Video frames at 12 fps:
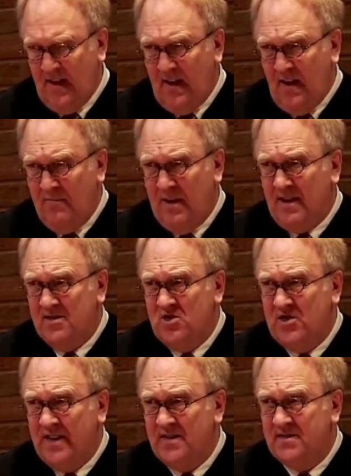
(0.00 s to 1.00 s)
Because
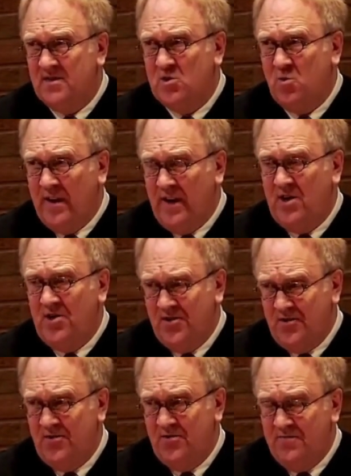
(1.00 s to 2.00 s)
Genesis
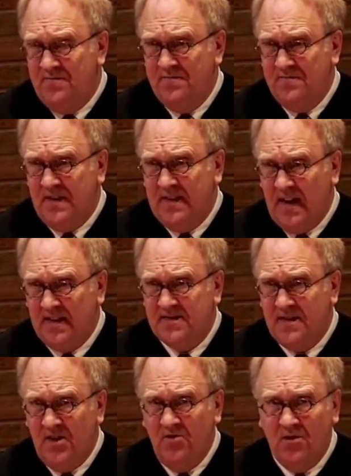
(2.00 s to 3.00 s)
22, the text
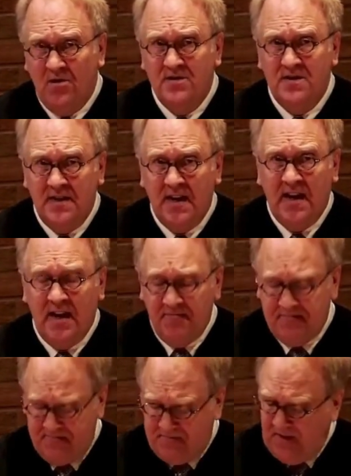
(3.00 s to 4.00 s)
that you heard today,
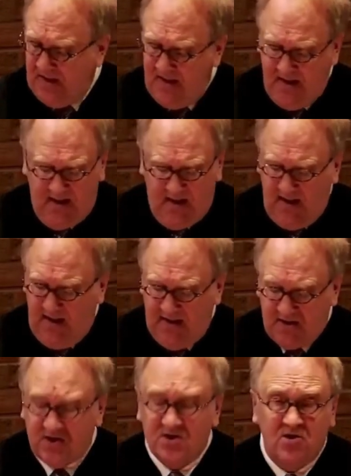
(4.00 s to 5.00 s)
is
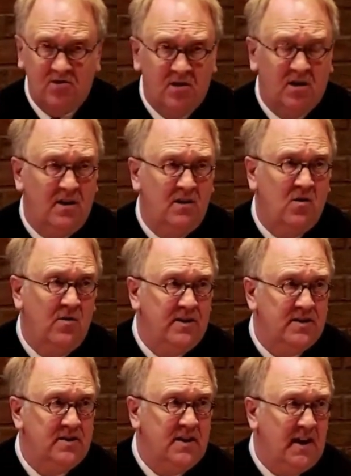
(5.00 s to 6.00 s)
certainly going
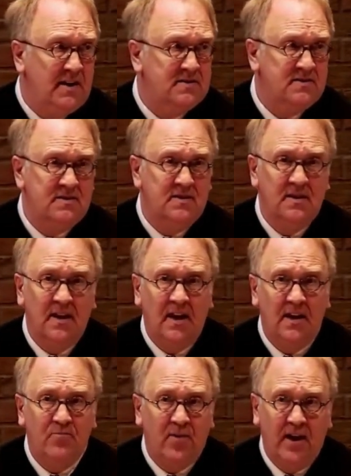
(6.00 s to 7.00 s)
to test
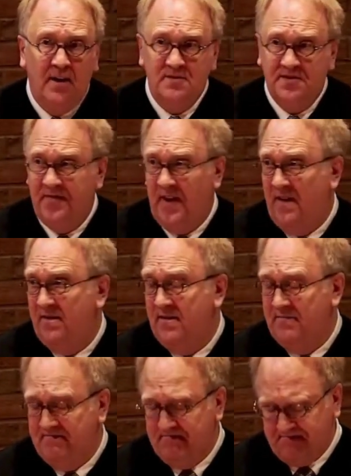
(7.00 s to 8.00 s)
Abraham's faith.
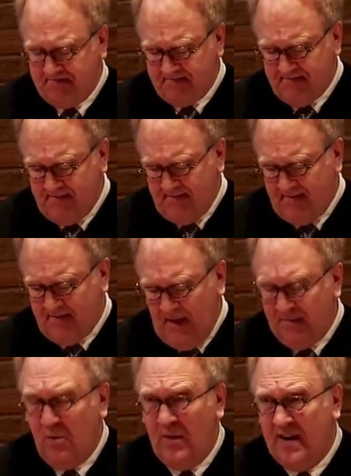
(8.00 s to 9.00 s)

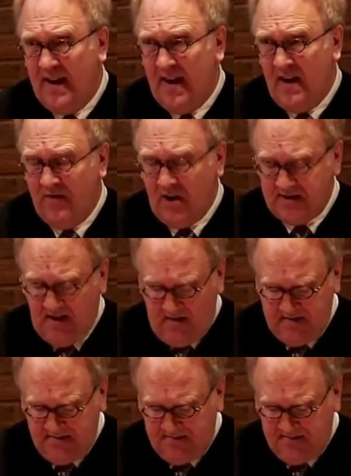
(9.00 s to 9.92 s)
But we get ahead of ourselves.